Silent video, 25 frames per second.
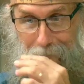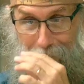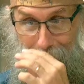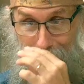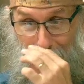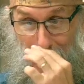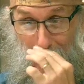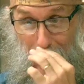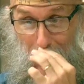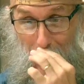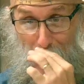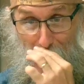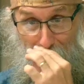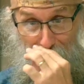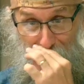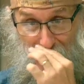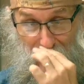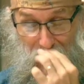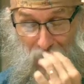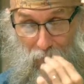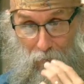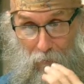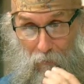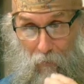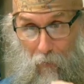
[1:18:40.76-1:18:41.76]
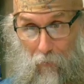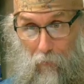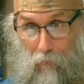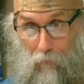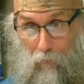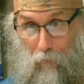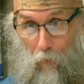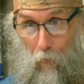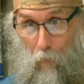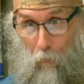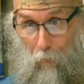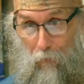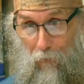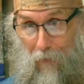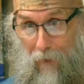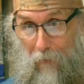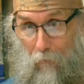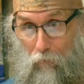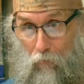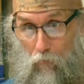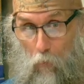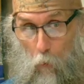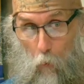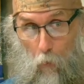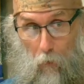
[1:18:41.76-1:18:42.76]
different cultures do
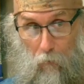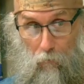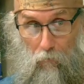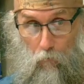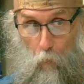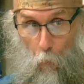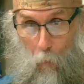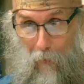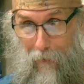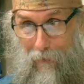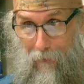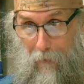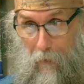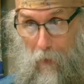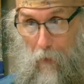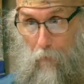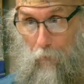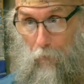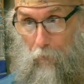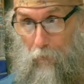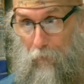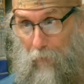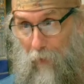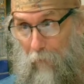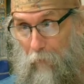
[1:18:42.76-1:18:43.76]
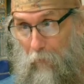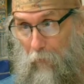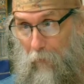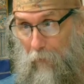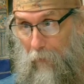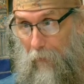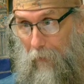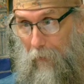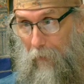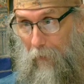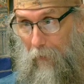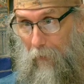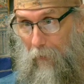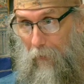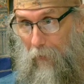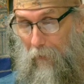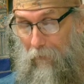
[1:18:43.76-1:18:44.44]
things towards one another differently.